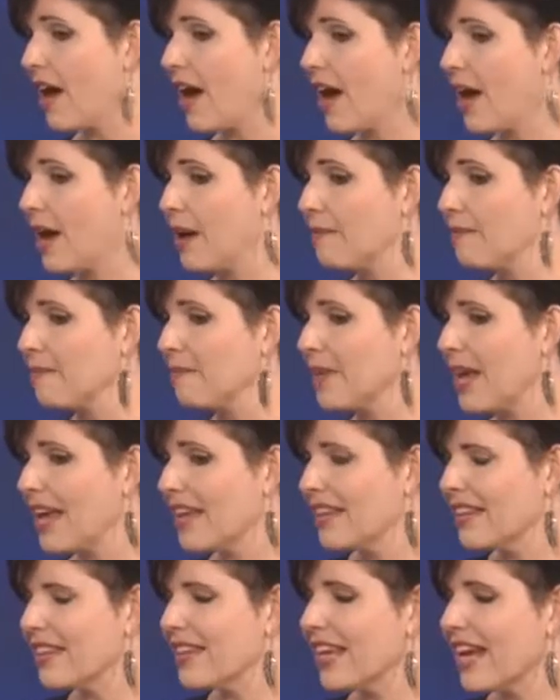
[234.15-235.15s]
Um,
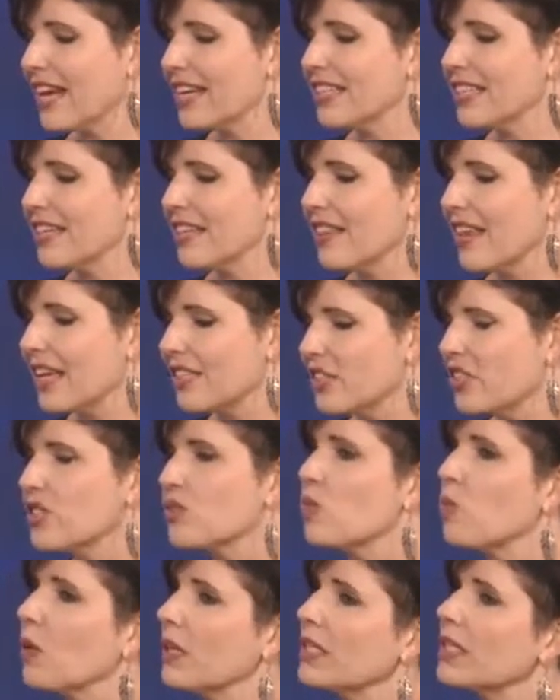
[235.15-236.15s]
and the idea that's
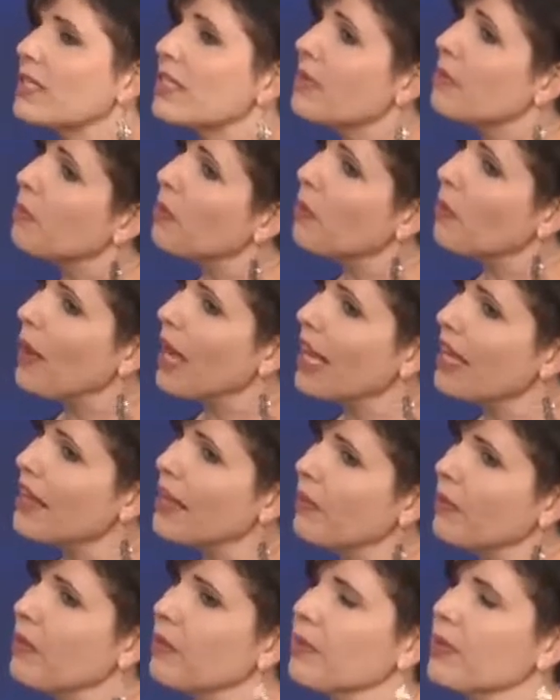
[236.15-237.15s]
just one simple way
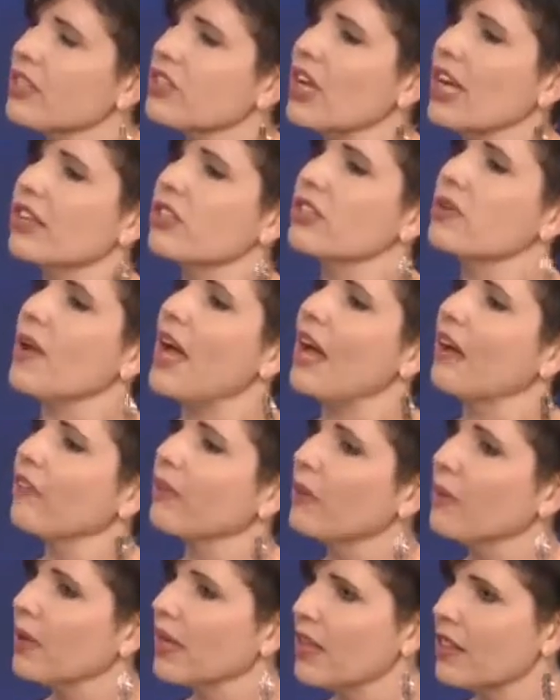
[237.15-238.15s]
that we reach out to
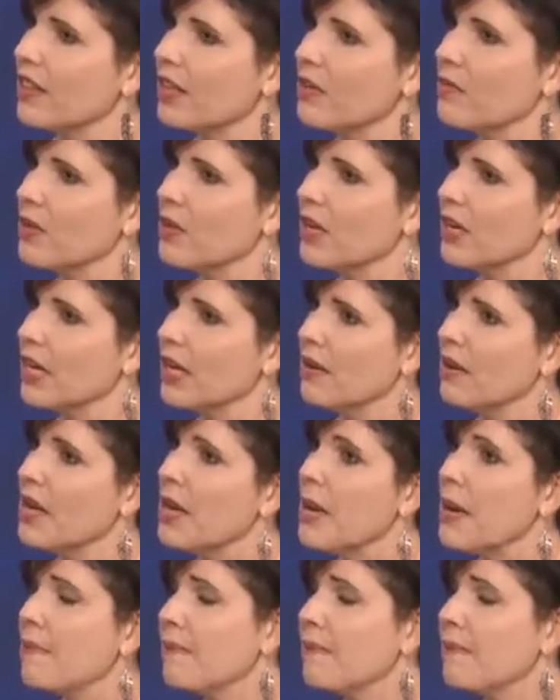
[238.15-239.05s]
everyone in the community.